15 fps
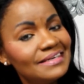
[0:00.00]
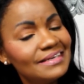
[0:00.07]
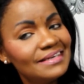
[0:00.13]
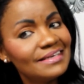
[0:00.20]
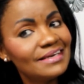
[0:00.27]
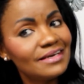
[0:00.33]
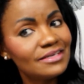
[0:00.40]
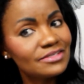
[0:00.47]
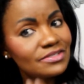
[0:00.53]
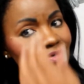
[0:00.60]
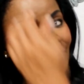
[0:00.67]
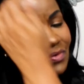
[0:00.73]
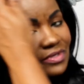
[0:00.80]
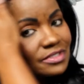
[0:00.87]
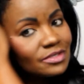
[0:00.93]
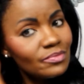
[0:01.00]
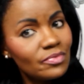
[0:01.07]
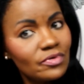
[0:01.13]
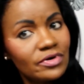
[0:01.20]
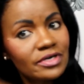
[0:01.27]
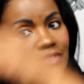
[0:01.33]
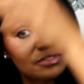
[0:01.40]
Yeah, so it's
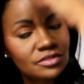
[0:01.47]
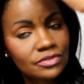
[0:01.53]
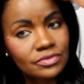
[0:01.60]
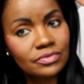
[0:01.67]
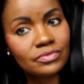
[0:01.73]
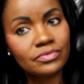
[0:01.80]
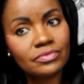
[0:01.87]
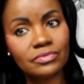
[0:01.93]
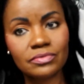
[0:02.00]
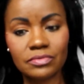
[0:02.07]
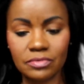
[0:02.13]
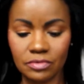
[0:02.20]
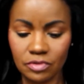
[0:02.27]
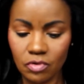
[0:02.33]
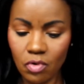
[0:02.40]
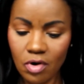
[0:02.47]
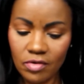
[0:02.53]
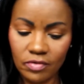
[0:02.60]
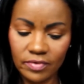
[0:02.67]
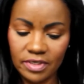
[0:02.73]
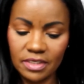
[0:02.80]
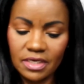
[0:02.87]
important to go all the
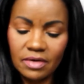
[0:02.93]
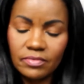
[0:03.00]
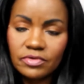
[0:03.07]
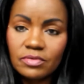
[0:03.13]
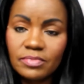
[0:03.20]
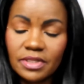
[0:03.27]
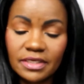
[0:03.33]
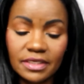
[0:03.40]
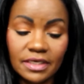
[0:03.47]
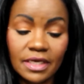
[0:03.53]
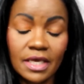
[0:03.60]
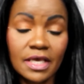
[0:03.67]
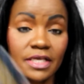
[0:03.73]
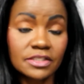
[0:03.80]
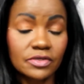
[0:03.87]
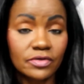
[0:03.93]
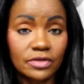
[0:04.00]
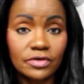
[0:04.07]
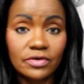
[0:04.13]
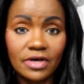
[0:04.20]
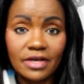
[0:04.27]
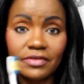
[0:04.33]
way down when you're blending. So
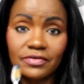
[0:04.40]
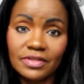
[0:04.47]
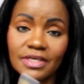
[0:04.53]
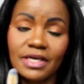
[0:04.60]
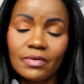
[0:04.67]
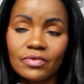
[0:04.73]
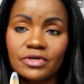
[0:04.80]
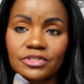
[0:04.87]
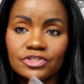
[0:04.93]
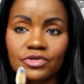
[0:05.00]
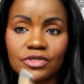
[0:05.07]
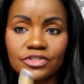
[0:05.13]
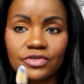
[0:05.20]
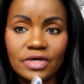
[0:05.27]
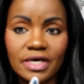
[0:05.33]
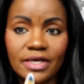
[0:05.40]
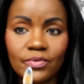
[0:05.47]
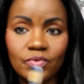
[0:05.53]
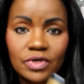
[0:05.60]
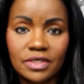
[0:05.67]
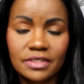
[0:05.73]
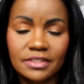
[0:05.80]
the other thing I wanted to start trying
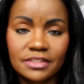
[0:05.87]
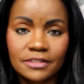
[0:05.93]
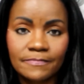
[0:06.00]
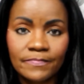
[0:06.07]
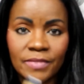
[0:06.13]
was,